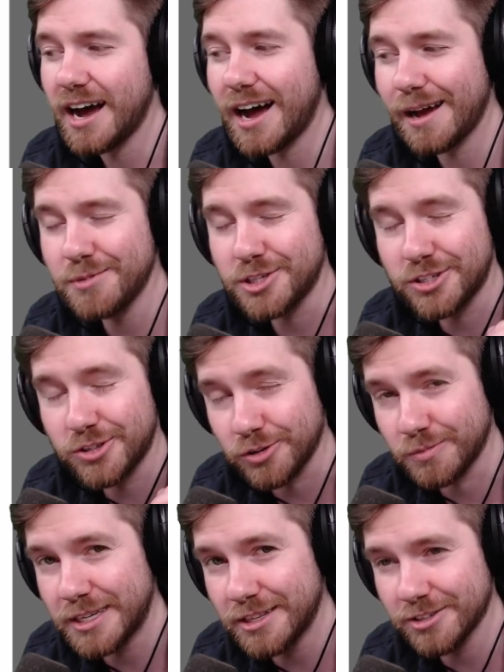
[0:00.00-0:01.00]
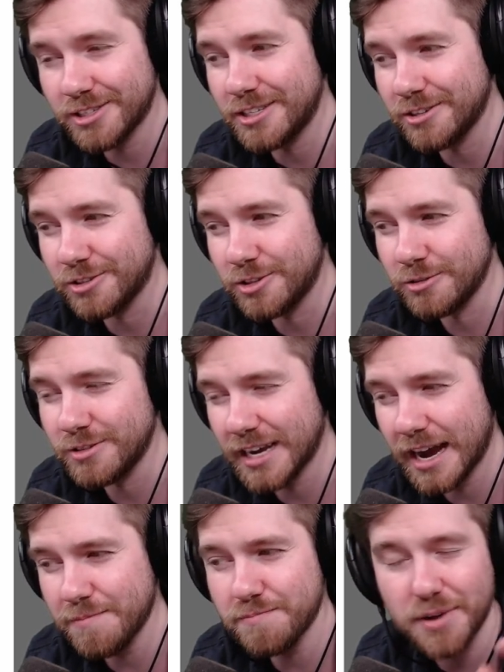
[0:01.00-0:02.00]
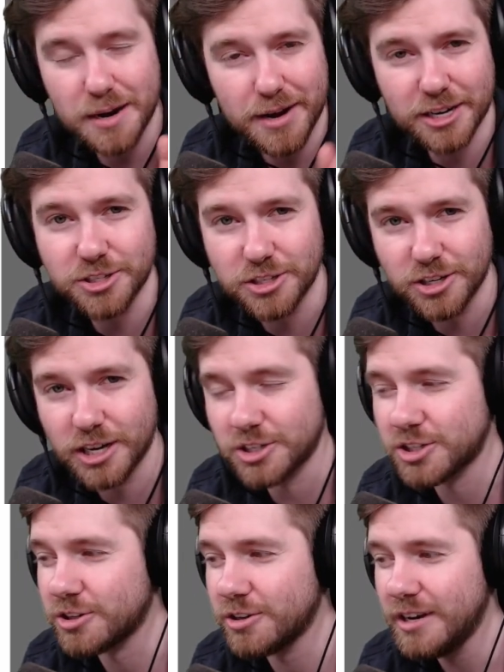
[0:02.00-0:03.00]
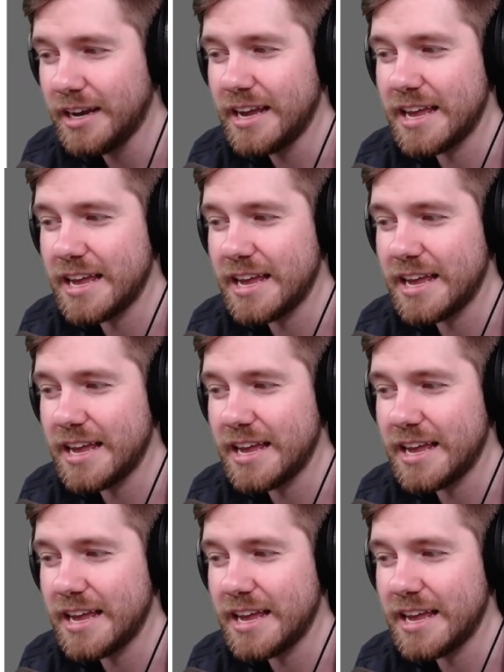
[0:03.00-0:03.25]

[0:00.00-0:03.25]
I'm assuming they'll still 2-tap, but I'm actually not sure.